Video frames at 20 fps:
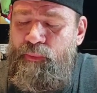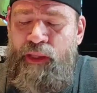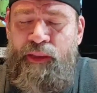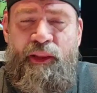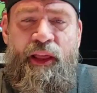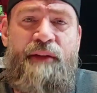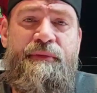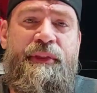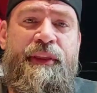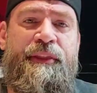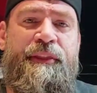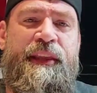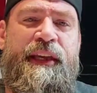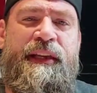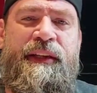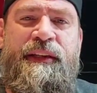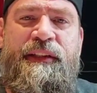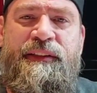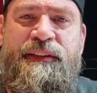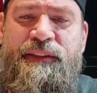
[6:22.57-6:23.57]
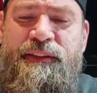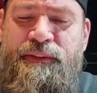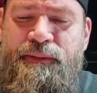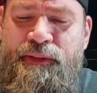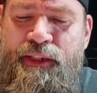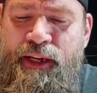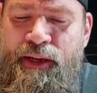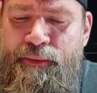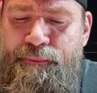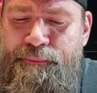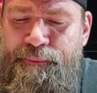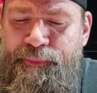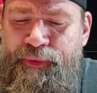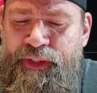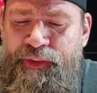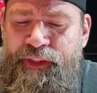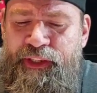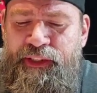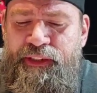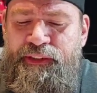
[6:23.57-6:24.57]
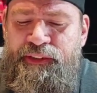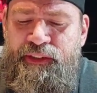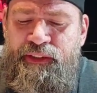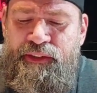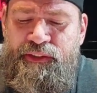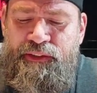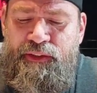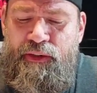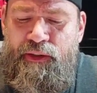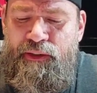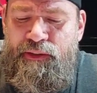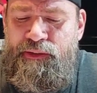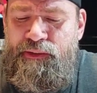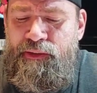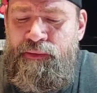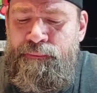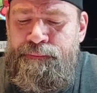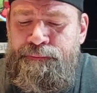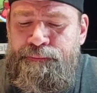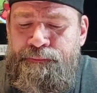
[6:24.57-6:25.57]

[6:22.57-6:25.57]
I love the thickness, um, the thickness of the sauce.